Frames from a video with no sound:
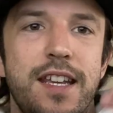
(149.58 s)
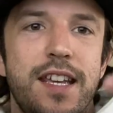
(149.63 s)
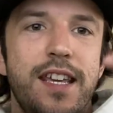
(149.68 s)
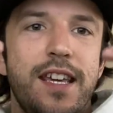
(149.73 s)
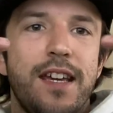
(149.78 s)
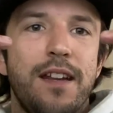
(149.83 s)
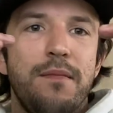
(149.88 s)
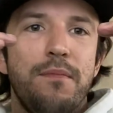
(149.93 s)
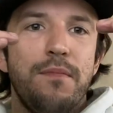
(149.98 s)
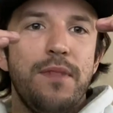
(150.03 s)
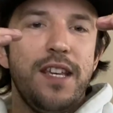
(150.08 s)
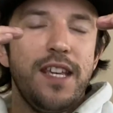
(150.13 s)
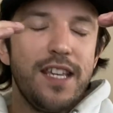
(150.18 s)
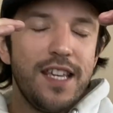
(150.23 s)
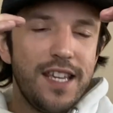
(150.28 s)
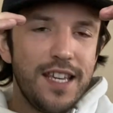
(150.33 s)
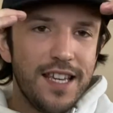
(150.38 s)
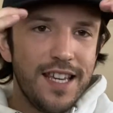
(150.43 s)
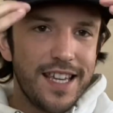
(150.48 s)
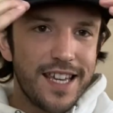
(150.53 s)

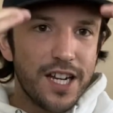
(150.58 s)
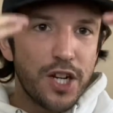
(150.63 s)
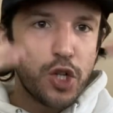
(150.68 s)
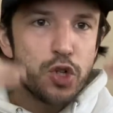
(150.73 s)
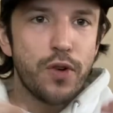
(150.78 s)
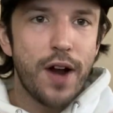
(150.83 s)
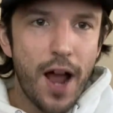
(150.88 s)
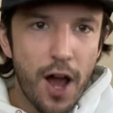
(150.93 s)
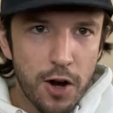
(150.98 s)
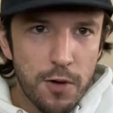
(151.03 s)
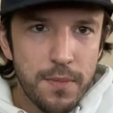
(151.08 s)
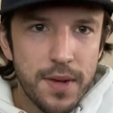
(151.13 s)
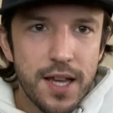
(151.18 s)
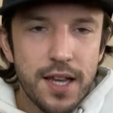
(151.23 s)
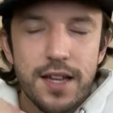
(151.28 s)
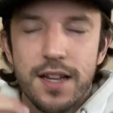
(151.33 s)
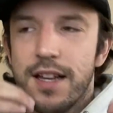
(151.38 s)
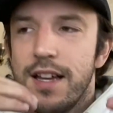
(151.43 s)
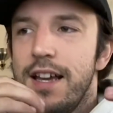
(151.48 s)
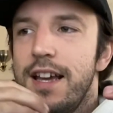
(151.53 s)
can ground
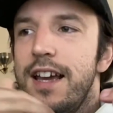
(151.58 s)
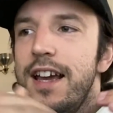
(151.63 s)
me,